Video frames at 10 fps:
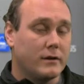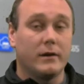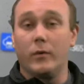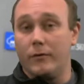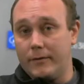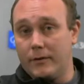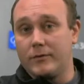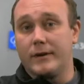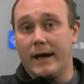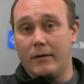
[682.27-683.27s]
It will filter
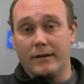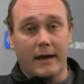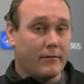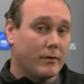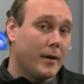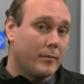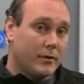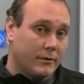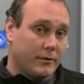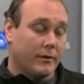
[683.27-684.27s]
down to every member of the
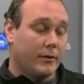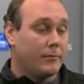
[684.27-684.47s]
crew.